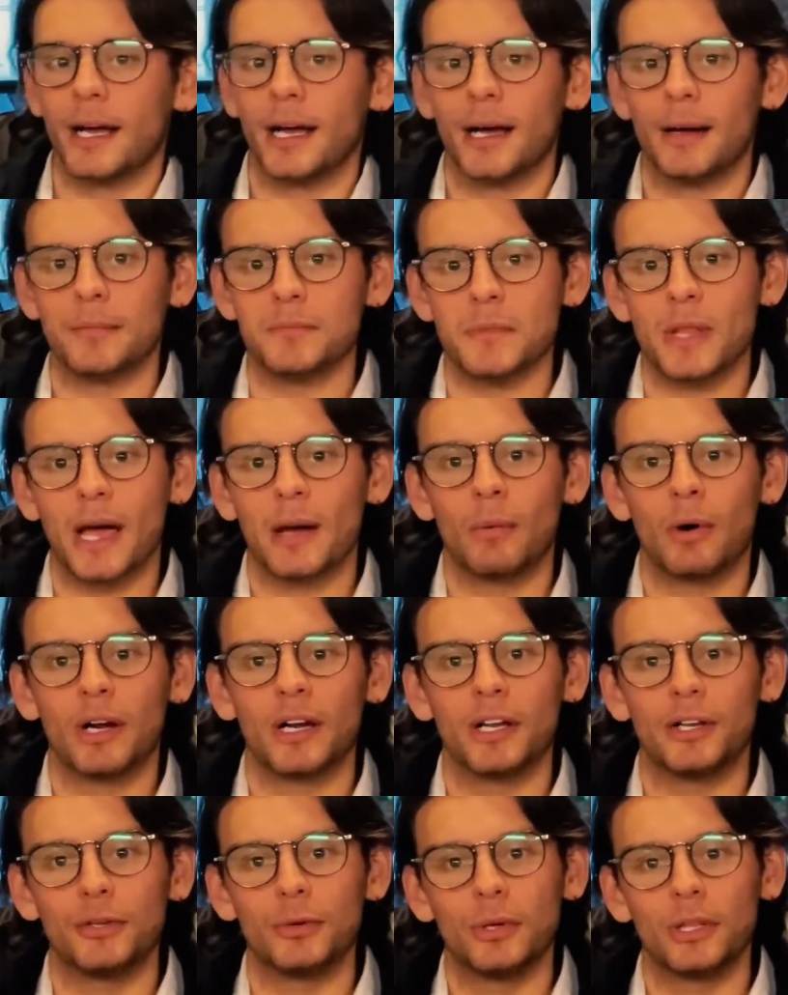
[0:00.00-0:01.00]
Um, I
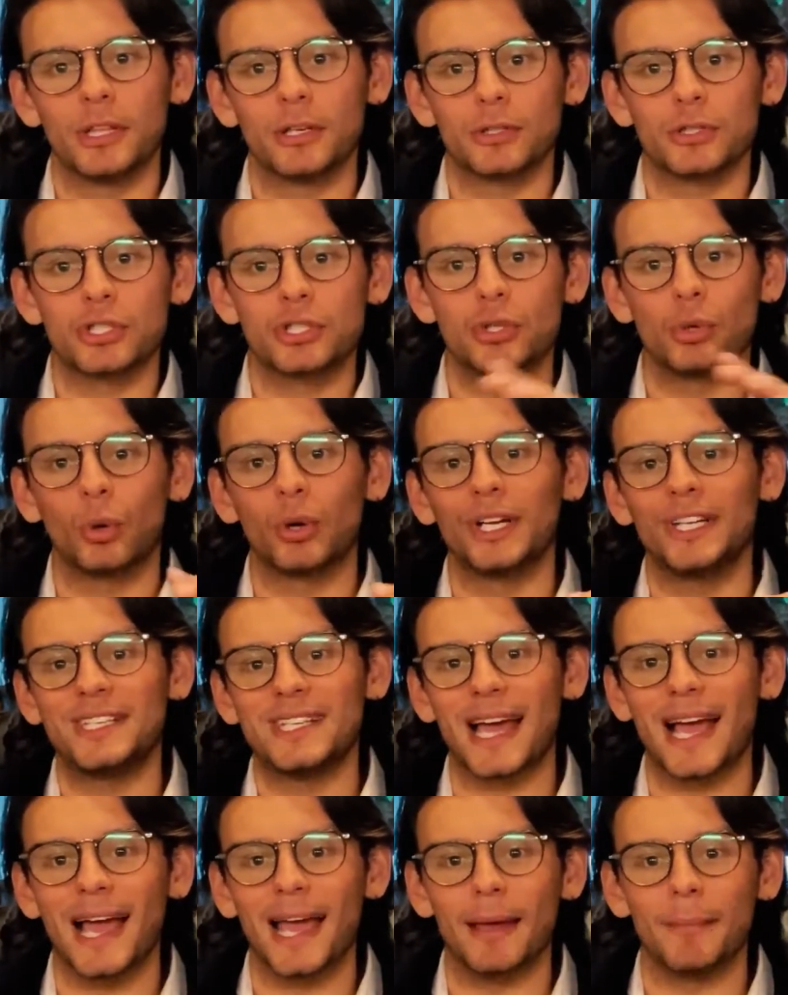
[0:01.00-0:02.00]
wanted to do a little story
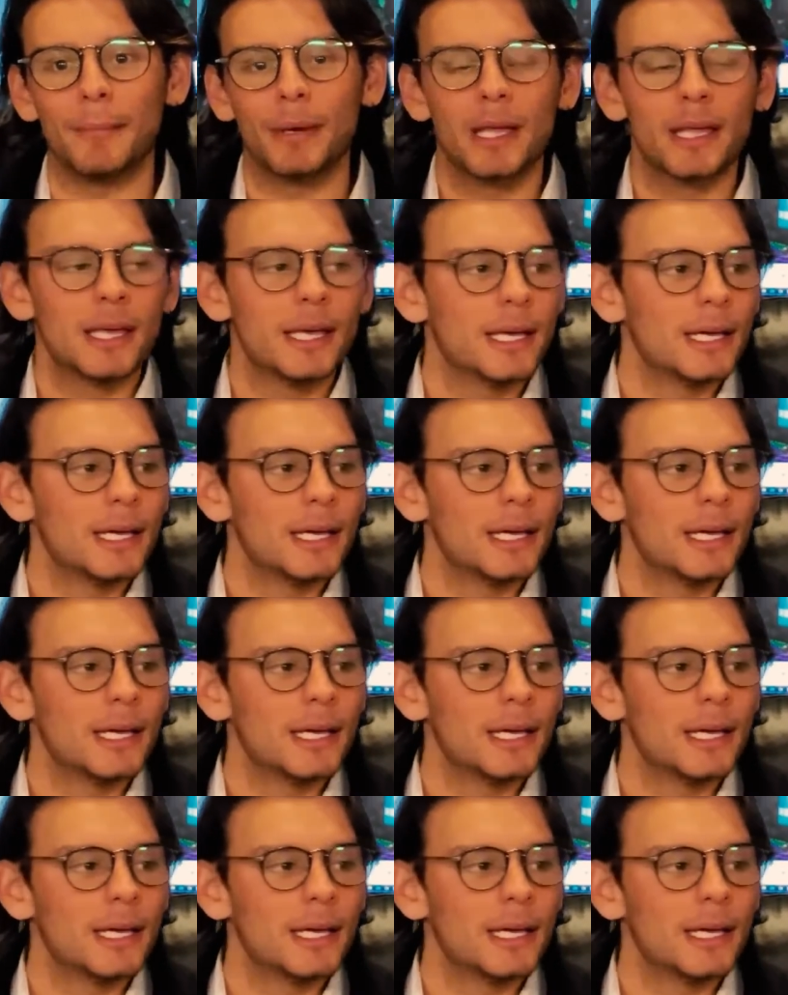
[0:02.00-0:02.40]
time.